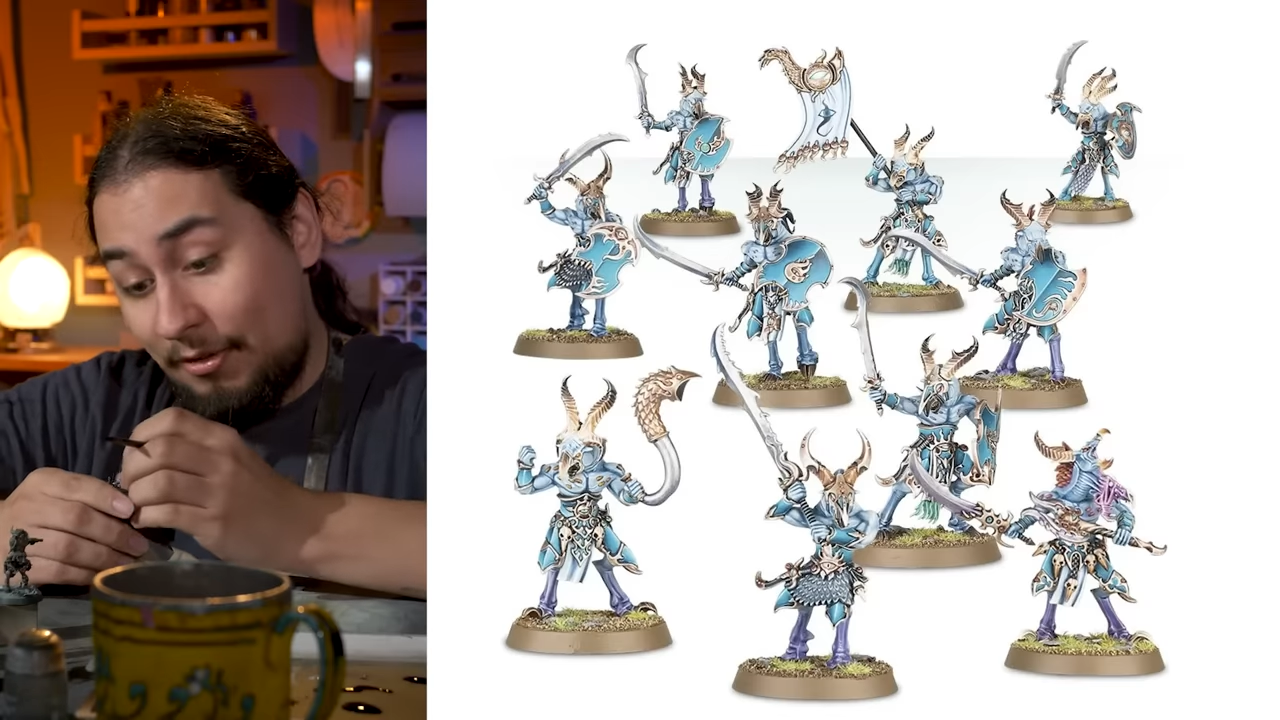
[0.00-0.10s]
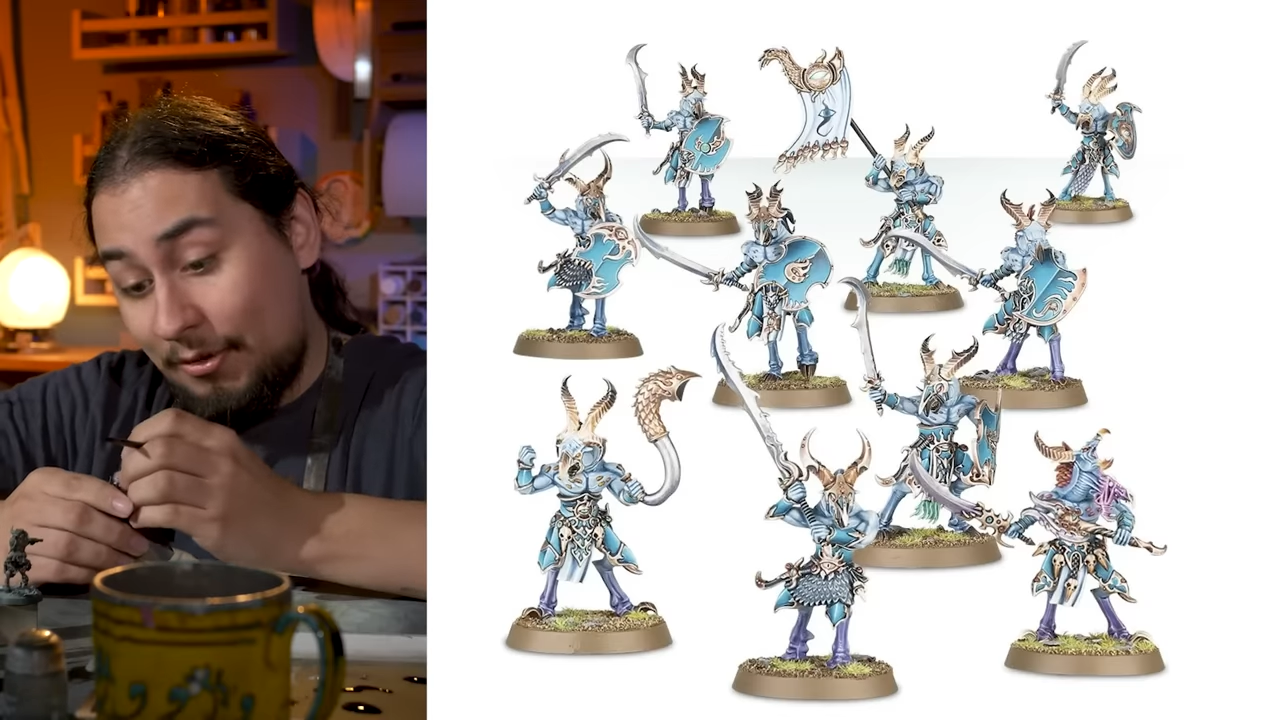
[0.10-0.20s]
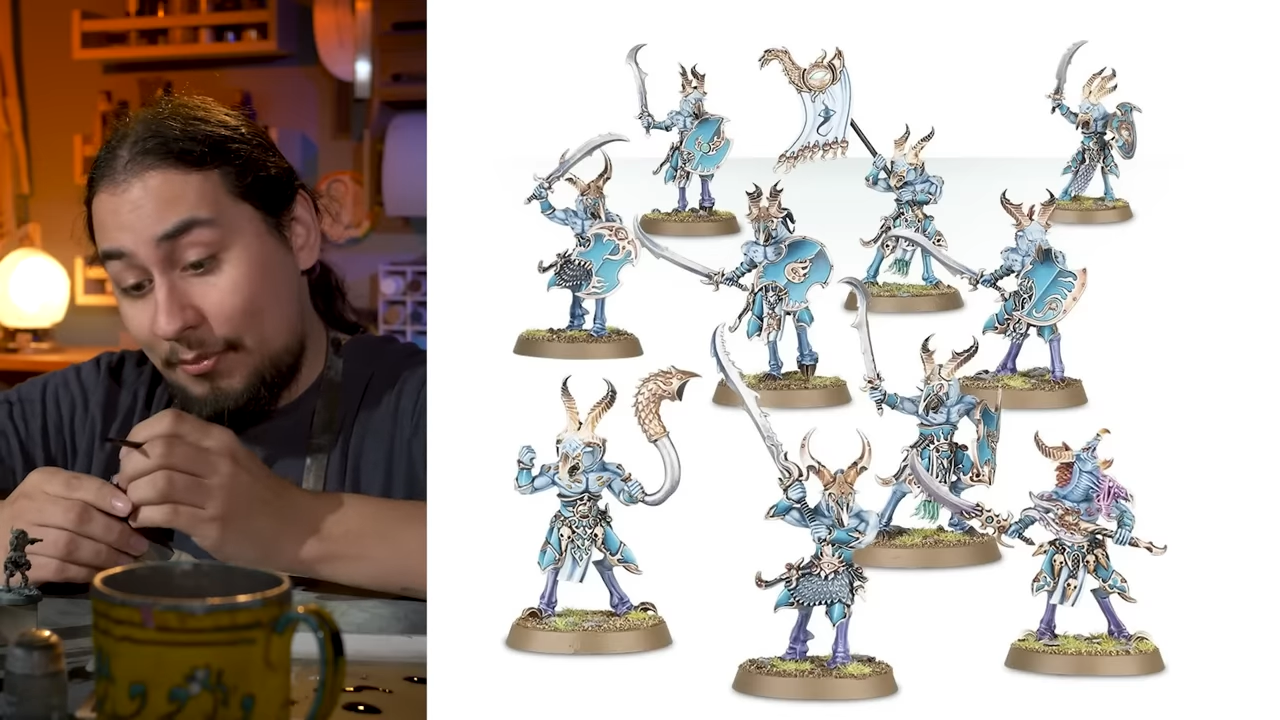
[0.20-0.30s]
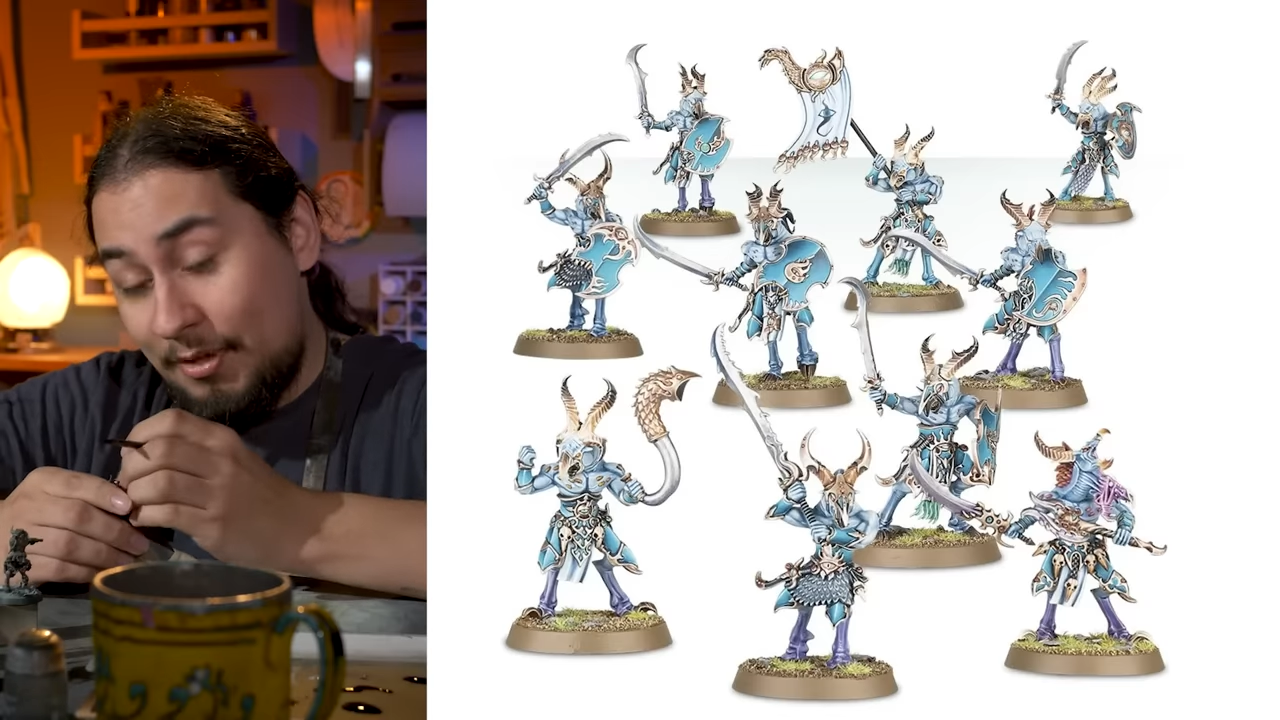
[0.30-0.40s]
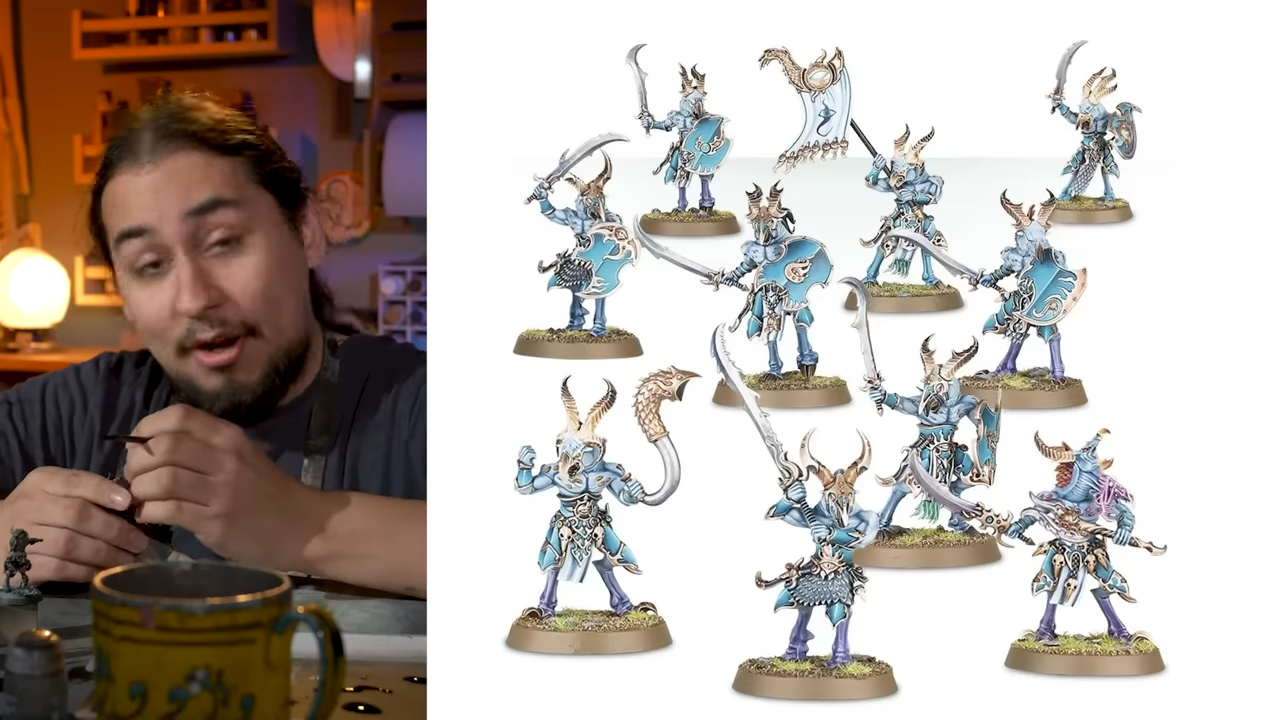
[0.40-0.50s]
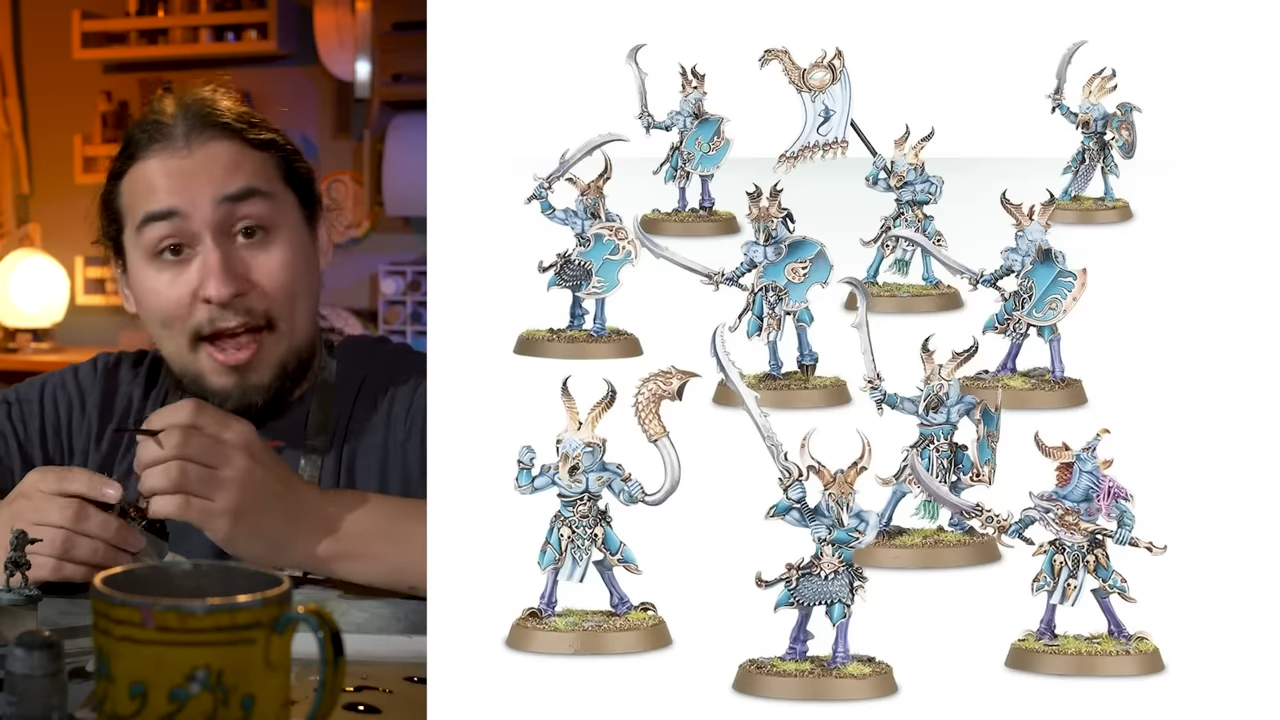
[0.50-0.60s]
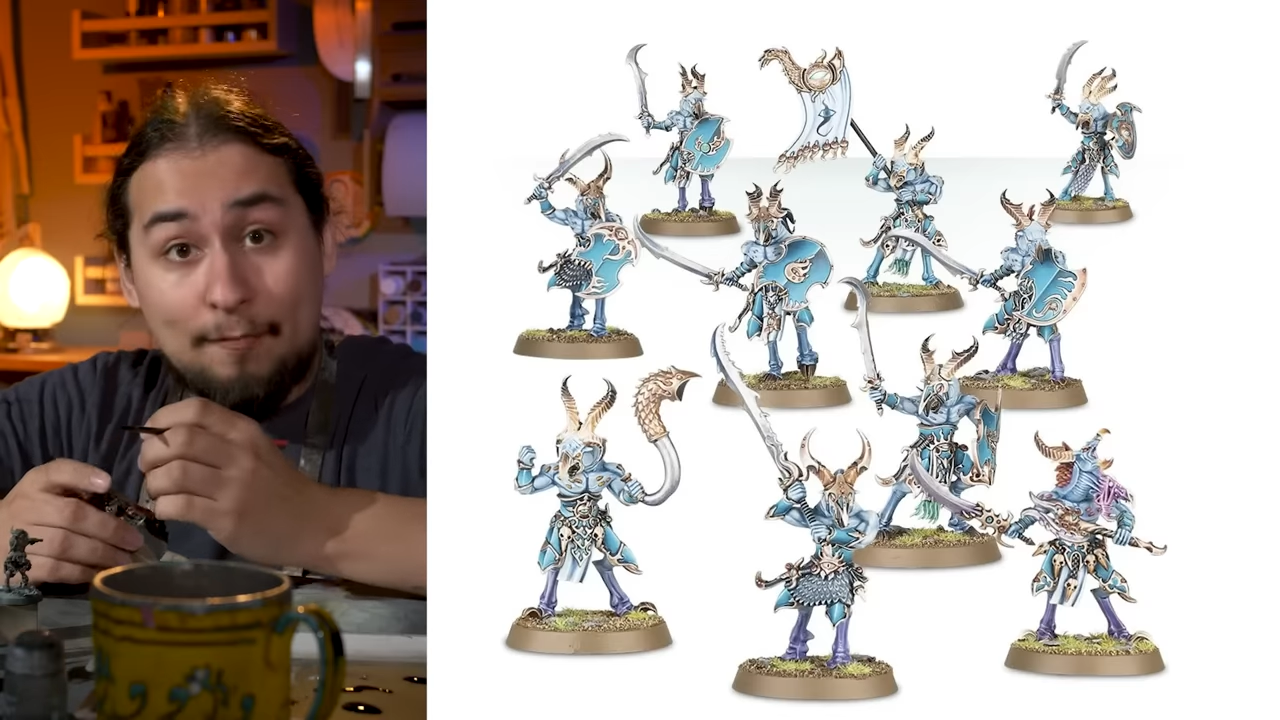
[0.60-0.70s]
although they're